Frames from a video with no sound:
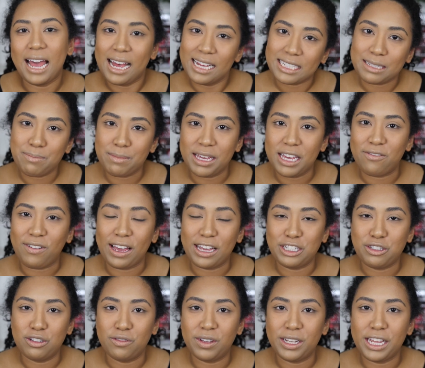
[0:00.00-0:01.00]
ask me if I
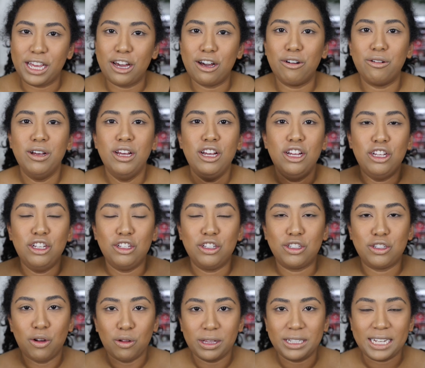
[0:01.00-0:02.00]
could do a video
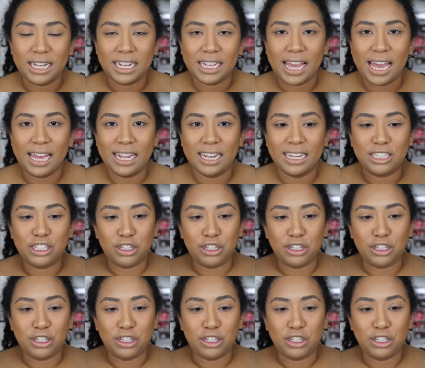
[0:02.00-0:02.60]
solely dedicated